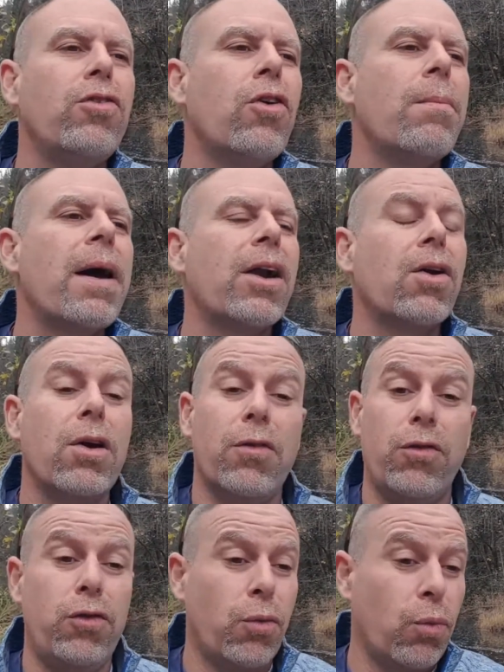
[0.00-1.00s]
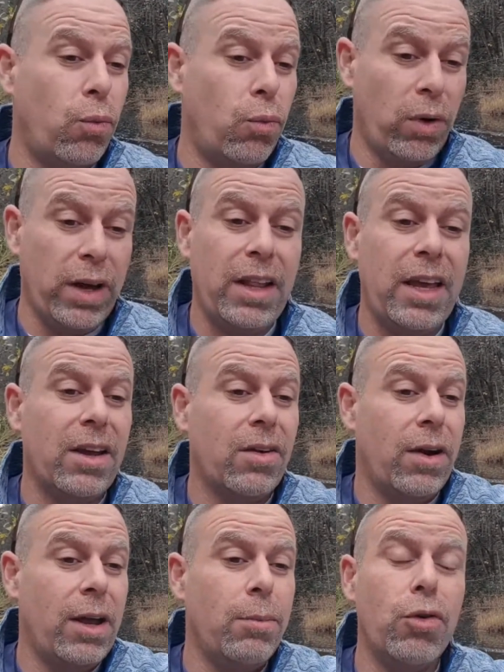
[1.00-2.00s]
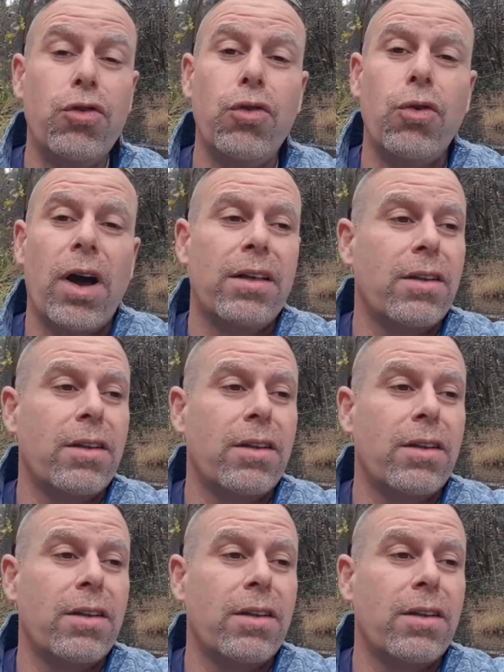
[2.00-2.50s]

no matter if you're willing and are able to at